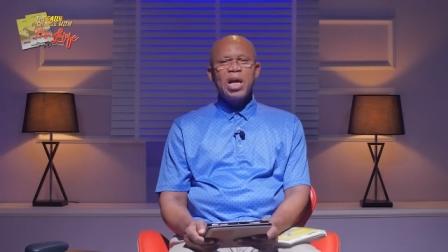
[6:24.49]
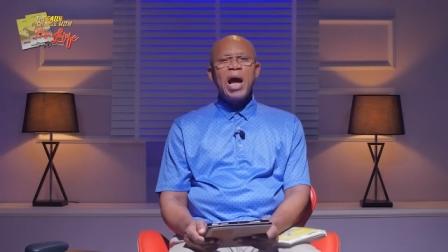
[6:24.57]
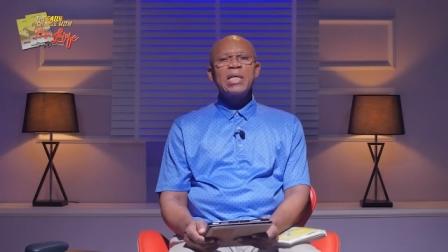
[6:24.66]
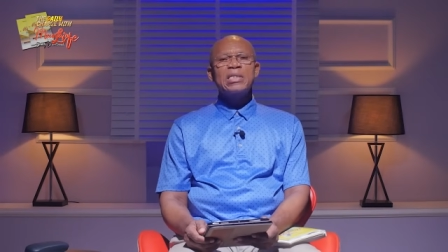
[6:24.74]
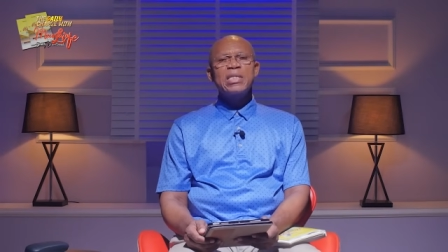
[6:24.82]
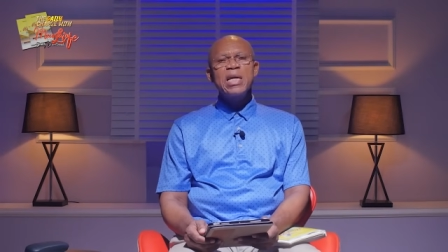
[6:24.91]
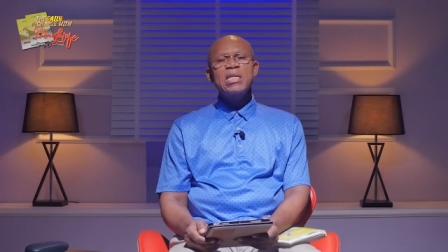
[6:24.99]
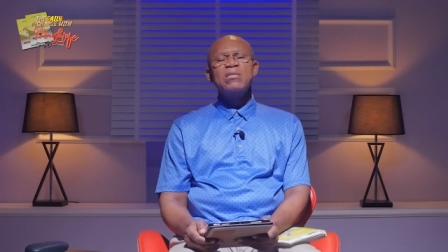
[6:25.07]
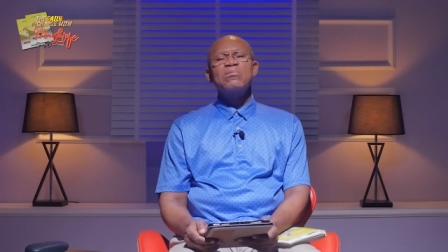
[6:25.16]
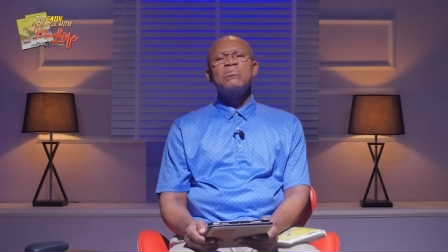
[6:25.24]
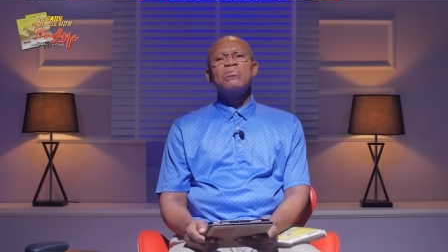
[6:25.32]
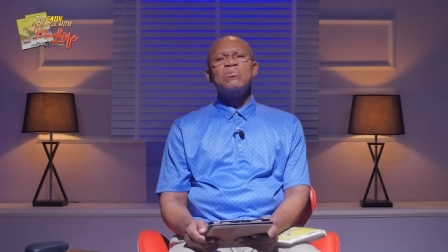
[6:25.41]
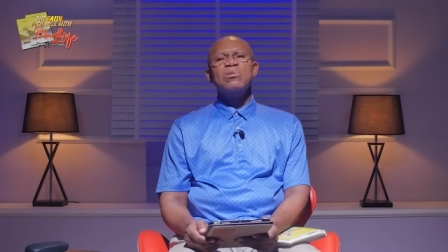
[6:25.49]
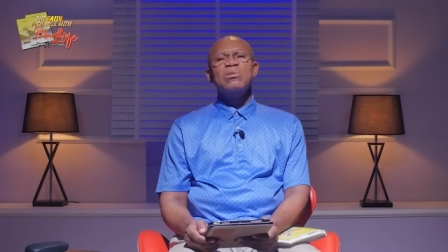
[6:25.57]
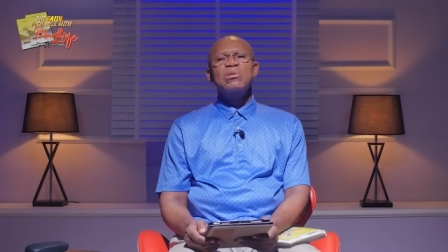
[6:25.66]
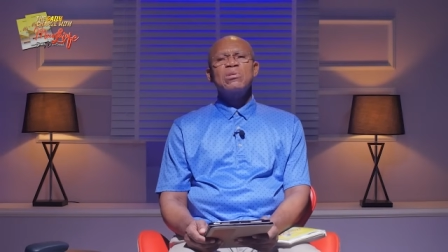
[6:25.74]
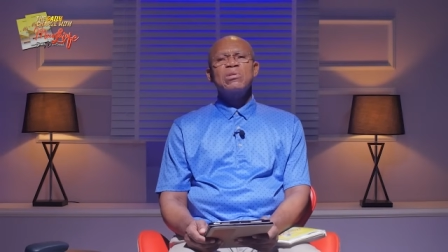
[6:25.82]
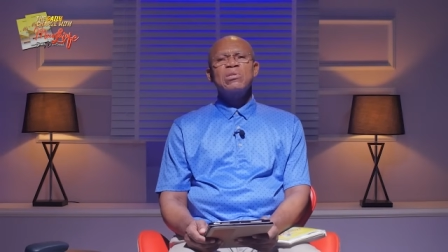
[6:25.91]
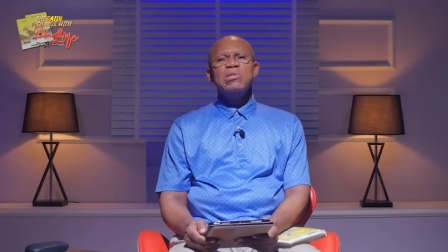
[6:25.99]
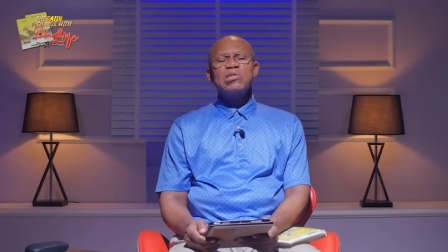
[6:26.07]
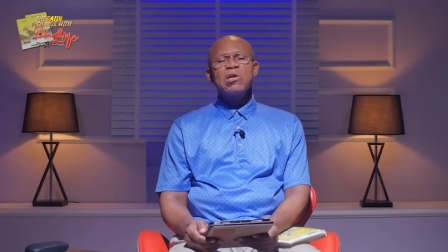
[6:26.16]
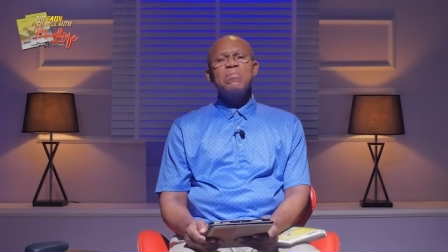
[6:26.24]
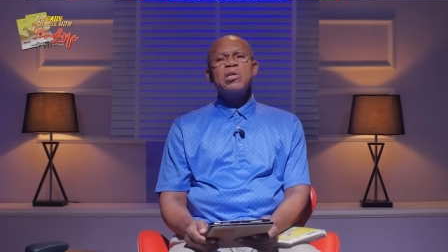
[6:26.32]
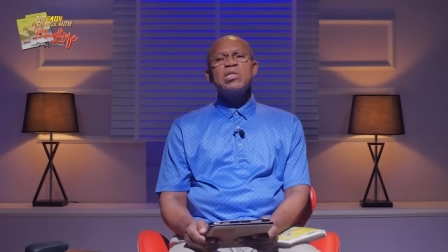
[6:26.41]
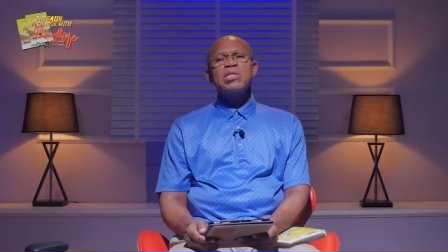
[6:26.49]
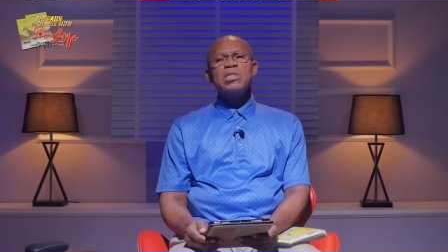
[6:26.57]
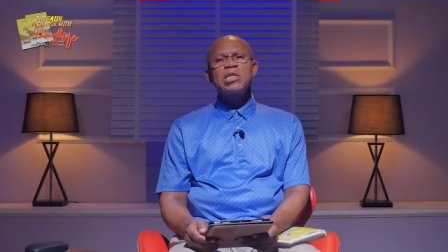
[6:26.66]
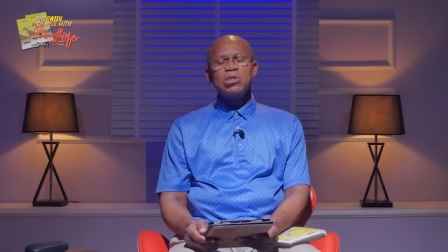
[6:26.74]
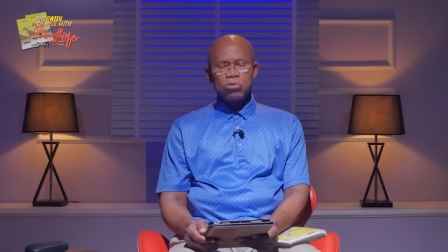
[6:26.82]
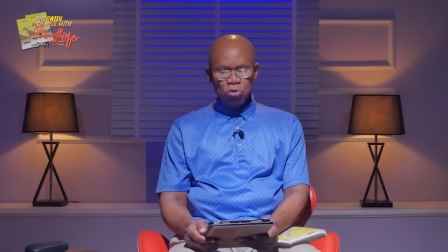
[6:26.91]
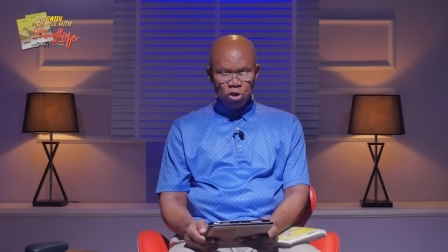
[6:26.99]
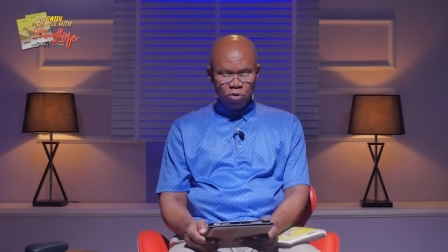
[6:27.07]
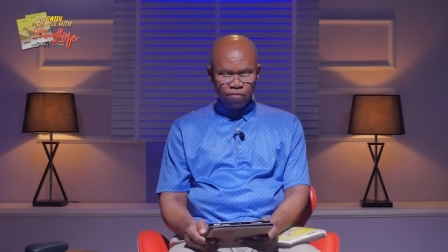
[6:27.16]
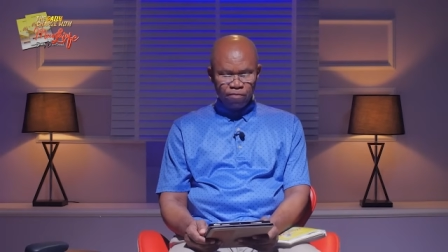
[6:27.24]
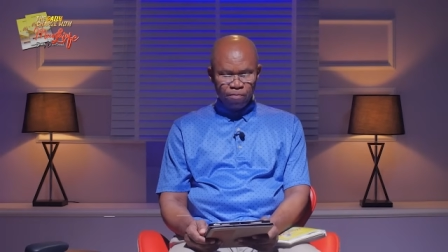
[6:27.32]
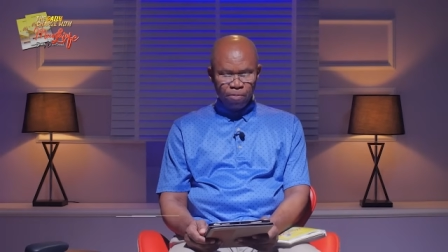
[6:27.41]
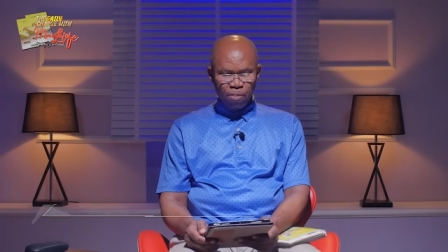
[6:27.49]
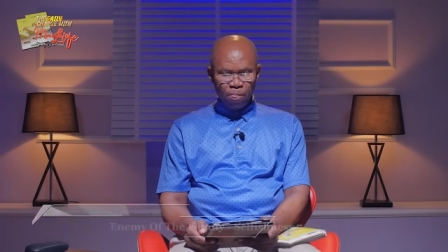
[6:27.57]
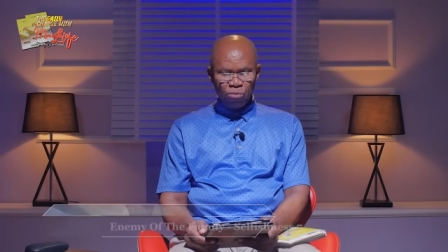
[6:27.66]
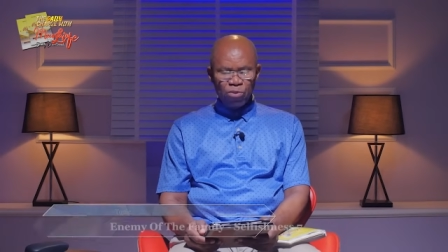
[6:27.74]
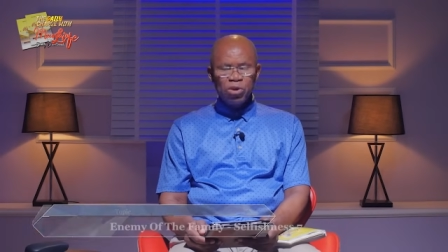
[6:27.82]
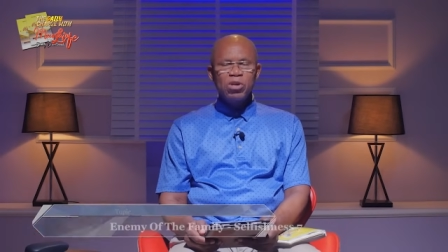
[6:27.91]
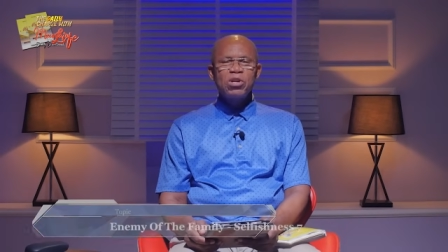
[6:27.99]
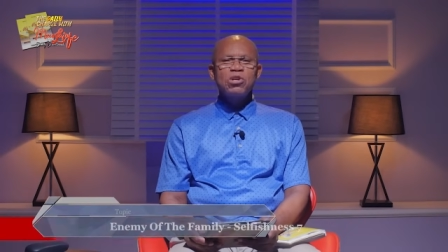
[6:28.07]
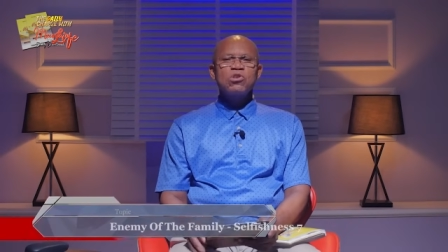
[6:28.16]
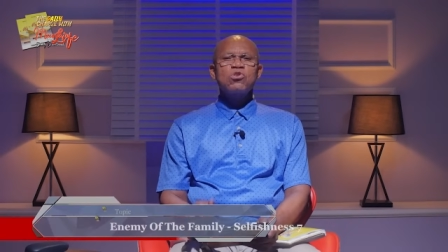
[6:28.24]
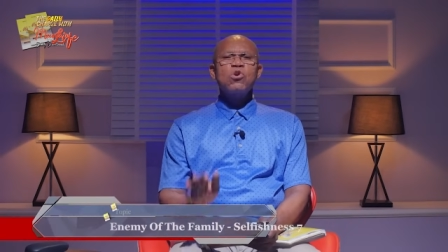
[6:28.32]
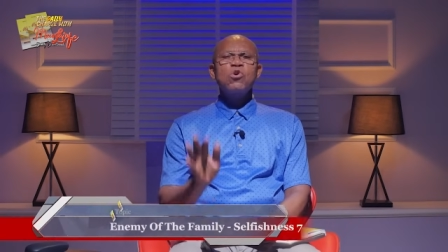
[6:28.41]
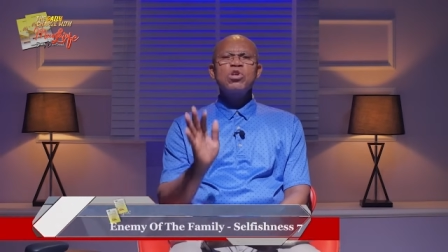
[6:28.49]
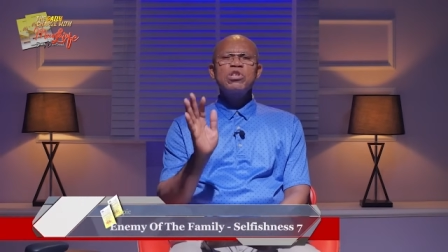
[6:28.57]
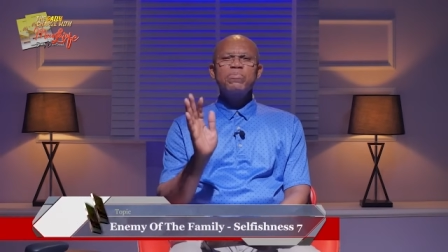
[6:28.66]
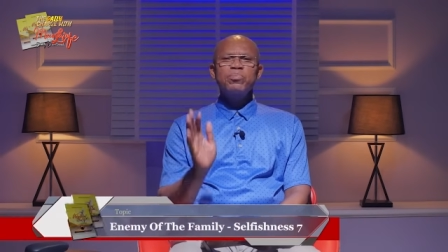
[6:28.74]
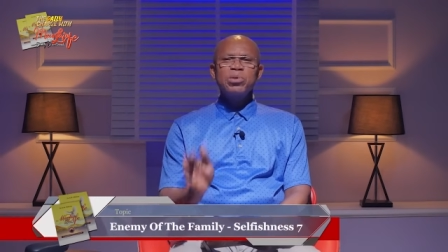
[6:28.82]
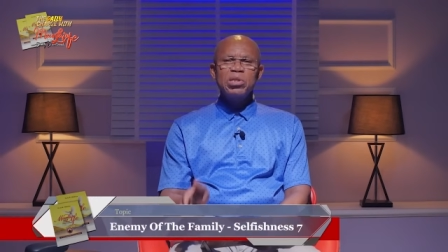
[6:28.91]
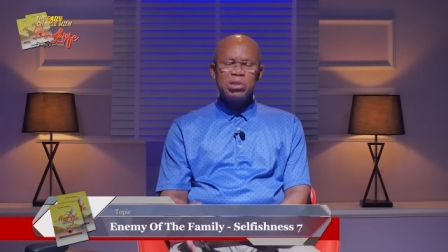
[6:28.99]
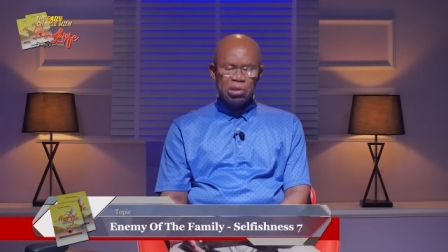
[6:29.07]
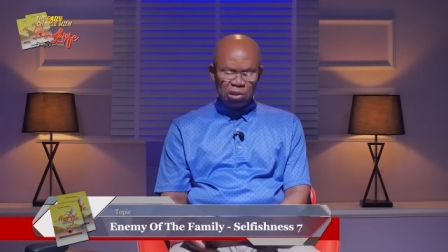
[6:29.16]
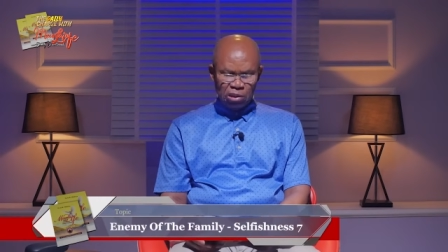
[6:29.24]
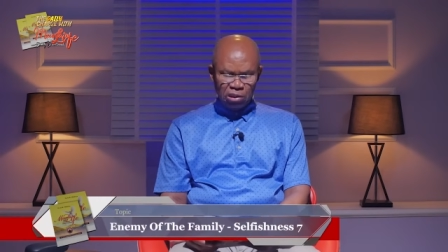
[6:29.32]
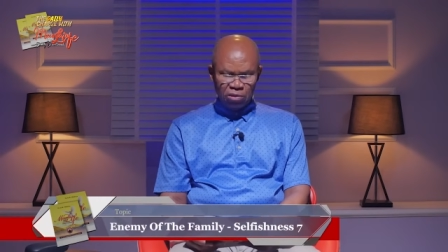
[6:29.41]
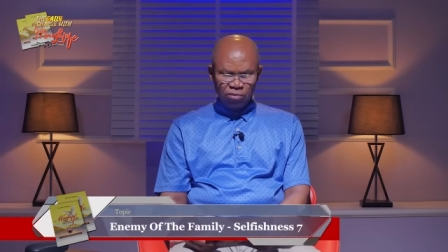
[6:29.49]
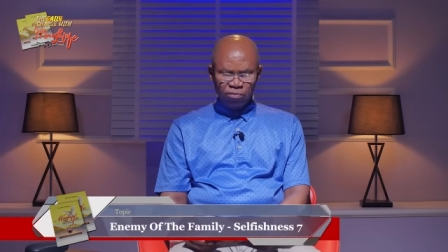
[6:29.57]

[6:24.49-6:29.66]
and then somebody says to him, go in peace,